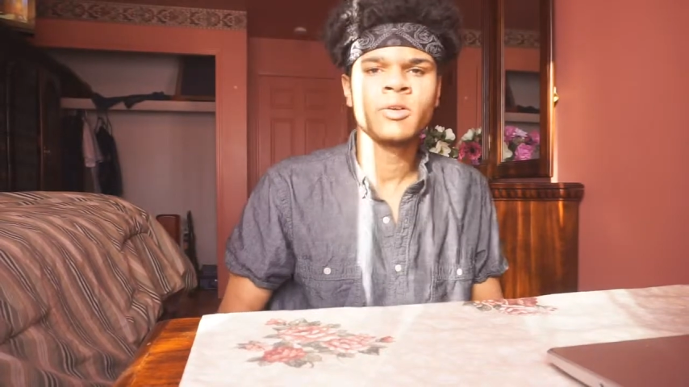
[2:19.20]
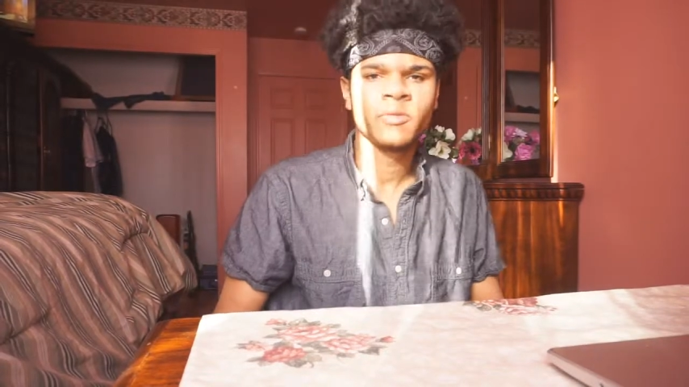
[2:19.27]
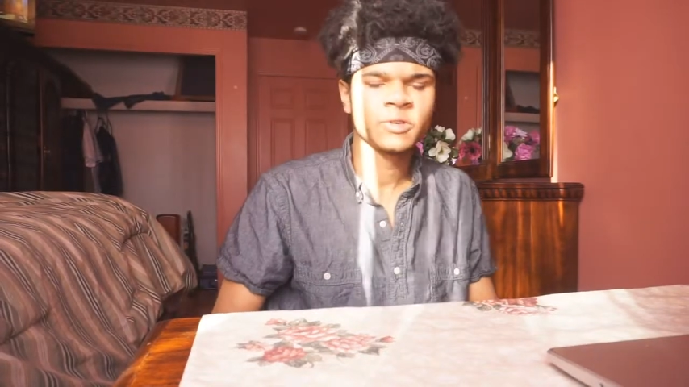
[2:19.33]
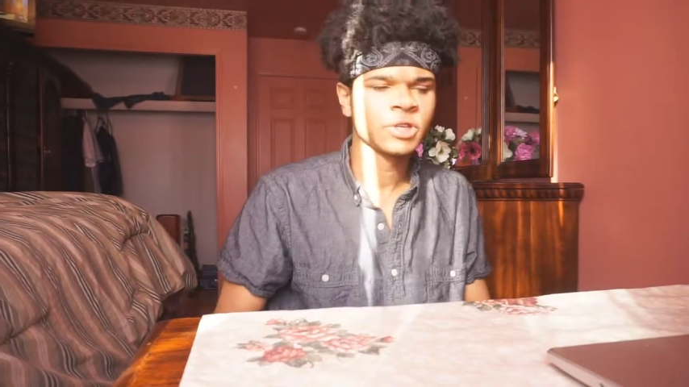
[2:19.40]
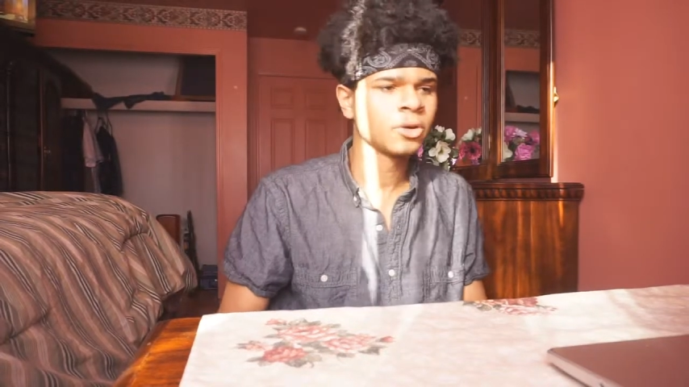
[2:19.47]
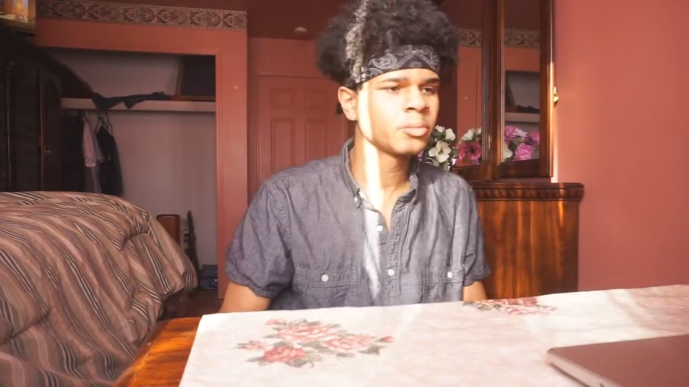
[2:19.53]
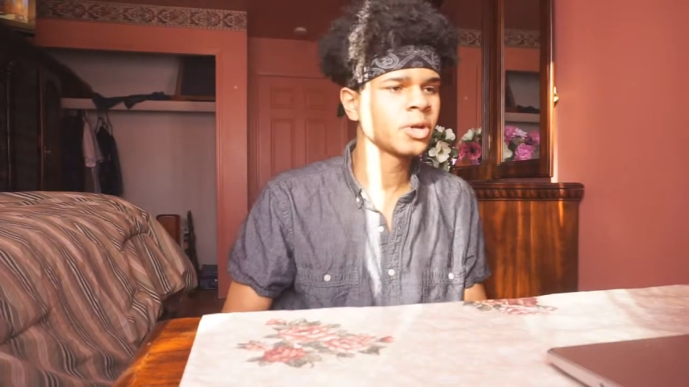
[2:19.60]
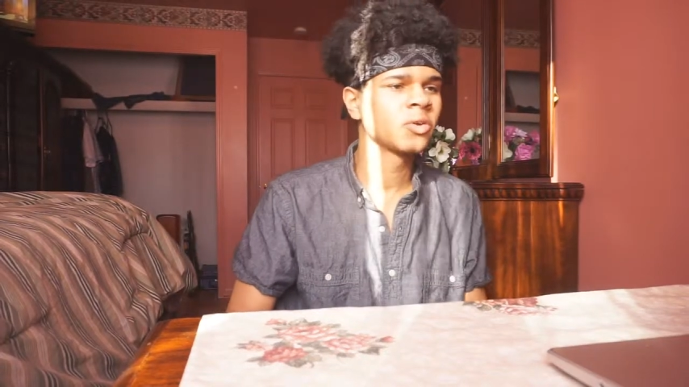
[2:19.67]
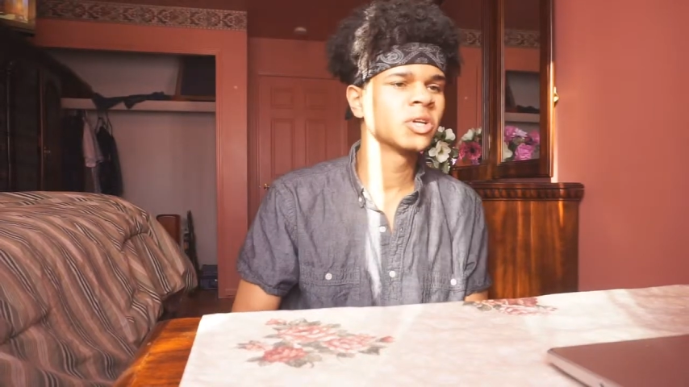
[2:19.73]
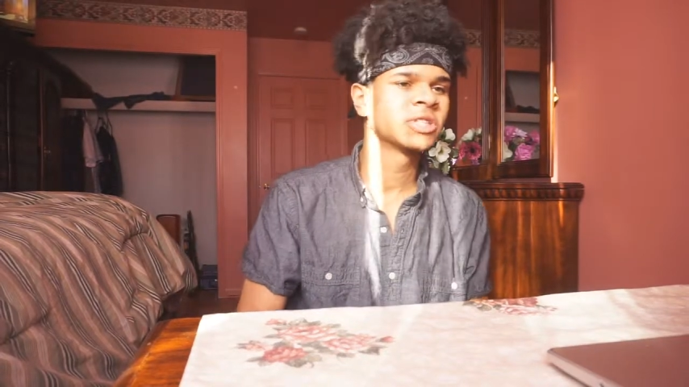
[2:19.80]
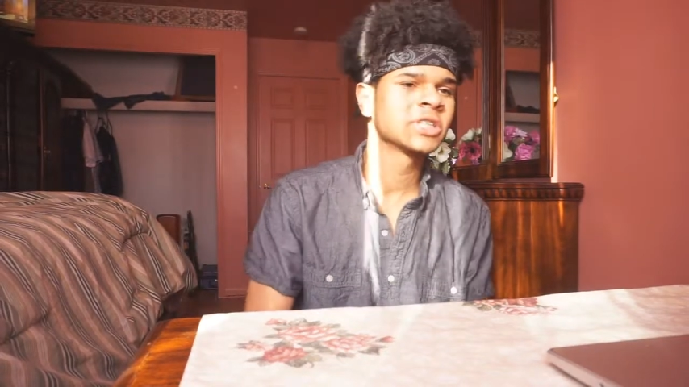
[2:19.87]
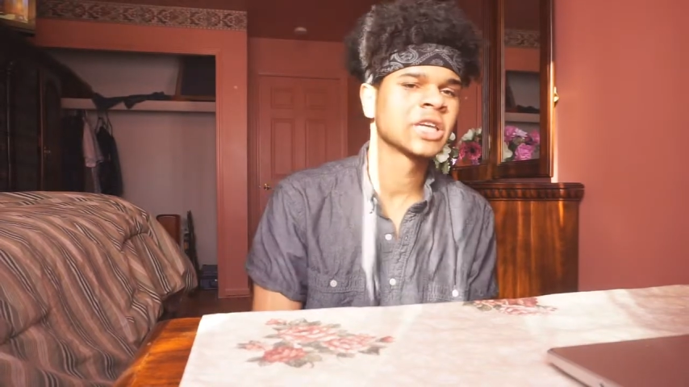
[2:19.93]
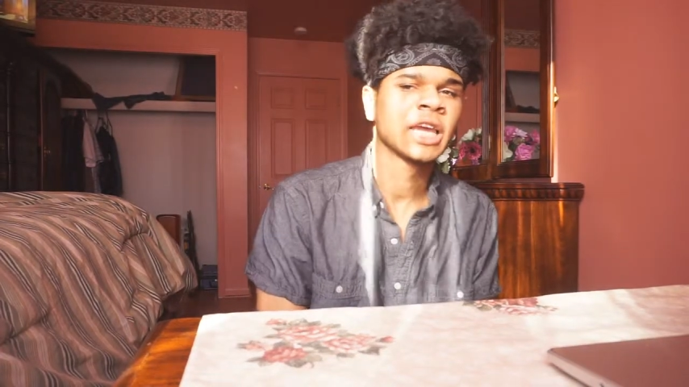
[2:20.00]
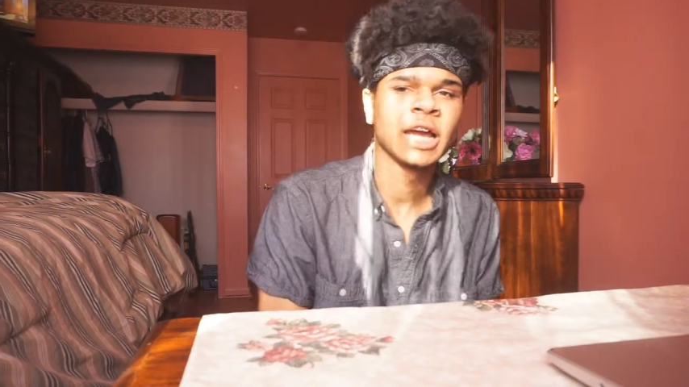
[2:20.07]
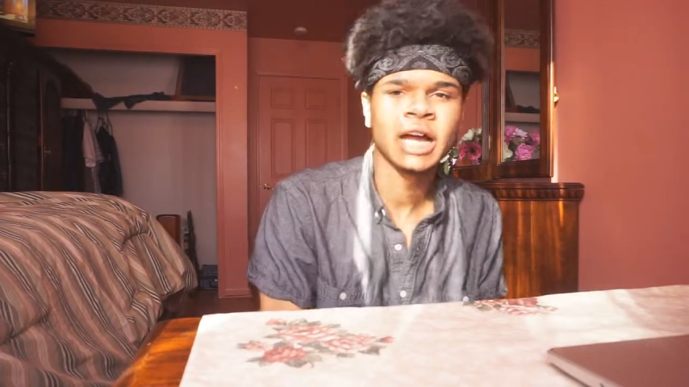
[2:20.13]
for some apparent
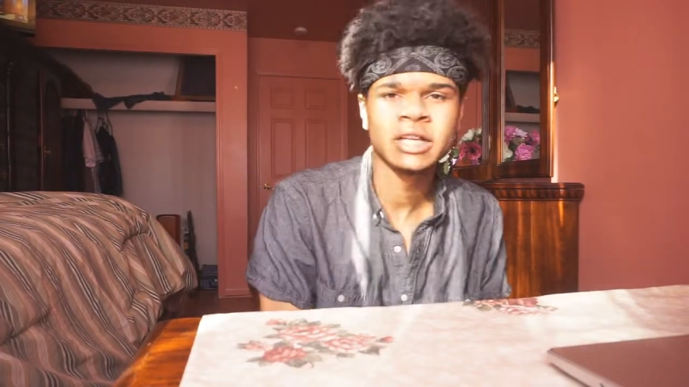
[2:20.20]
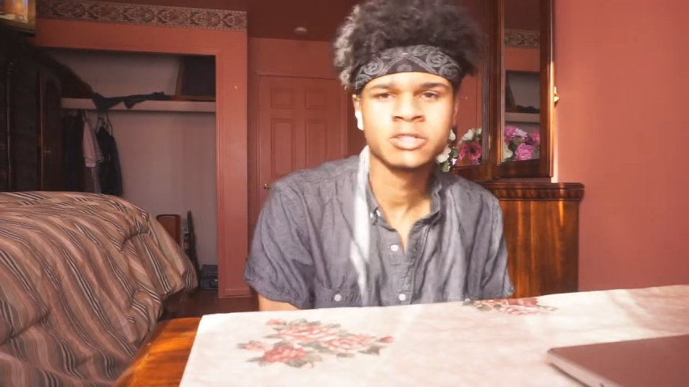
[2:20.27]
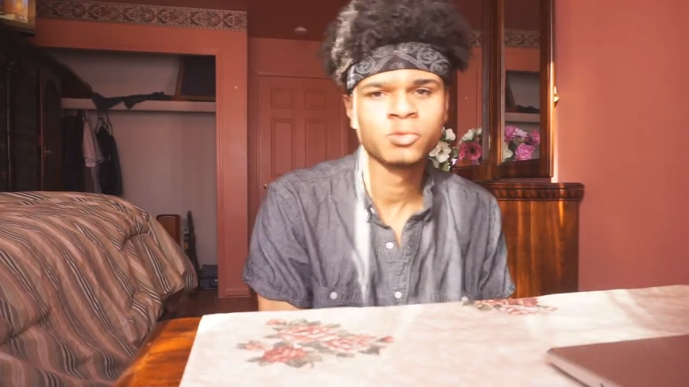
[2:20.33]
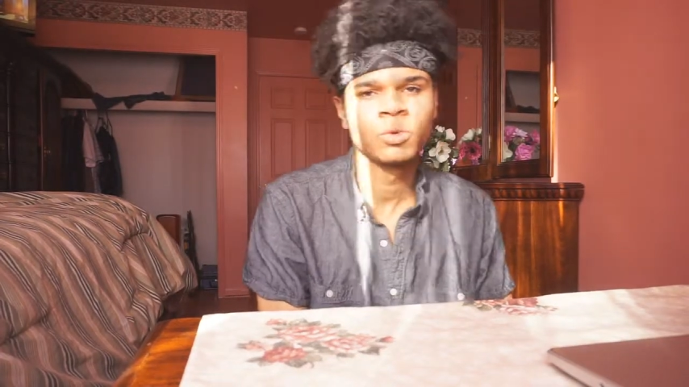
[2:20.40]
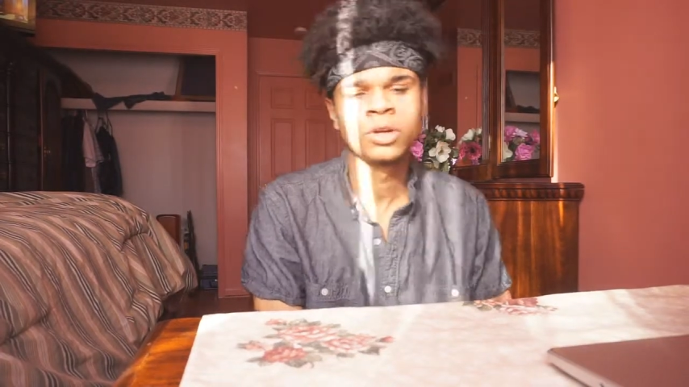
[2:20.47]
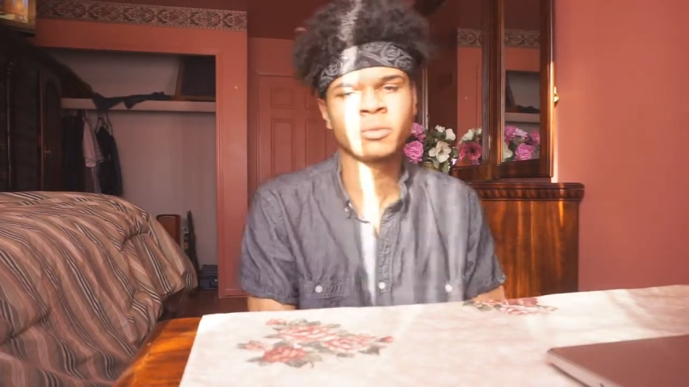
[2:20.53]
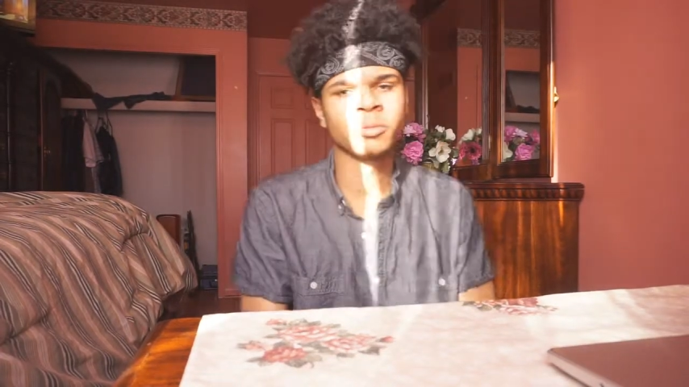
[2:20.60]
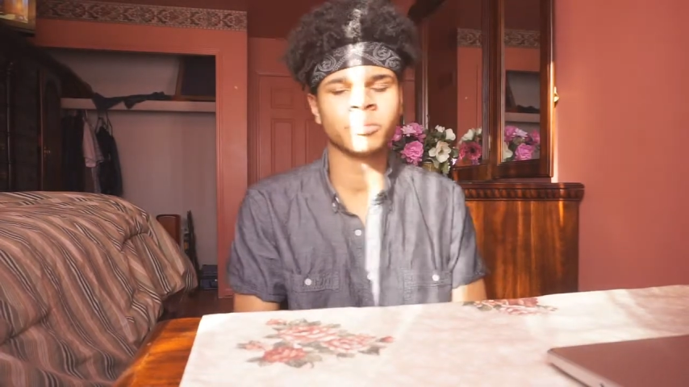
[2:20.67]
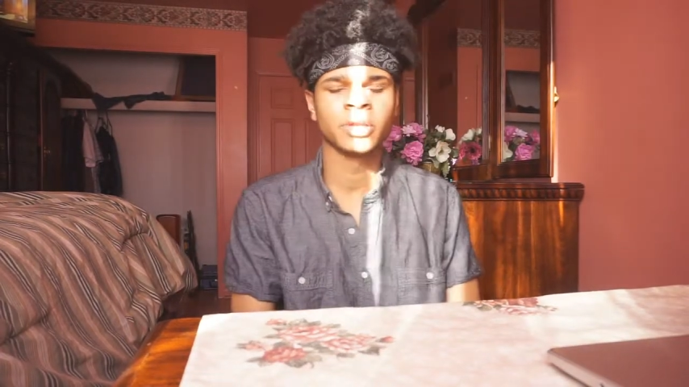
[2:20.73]
reason, God just wanted to